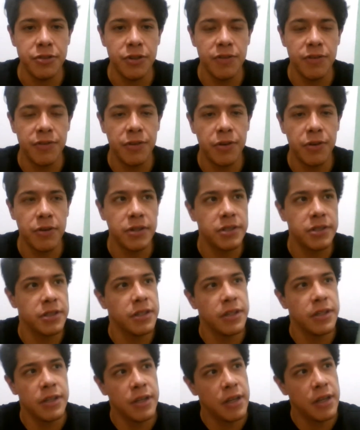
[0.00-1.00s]
Of course,
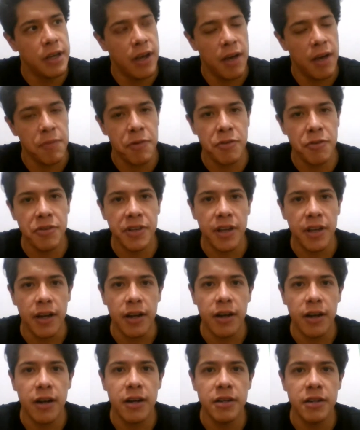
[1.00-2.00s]
I'm using a
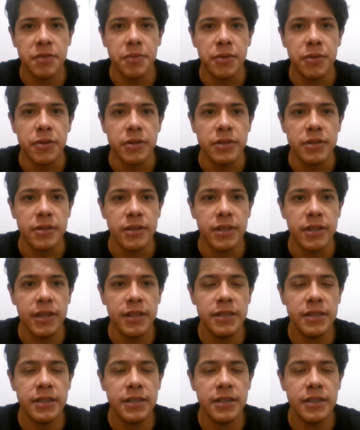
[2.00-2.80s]
cardboard, okay?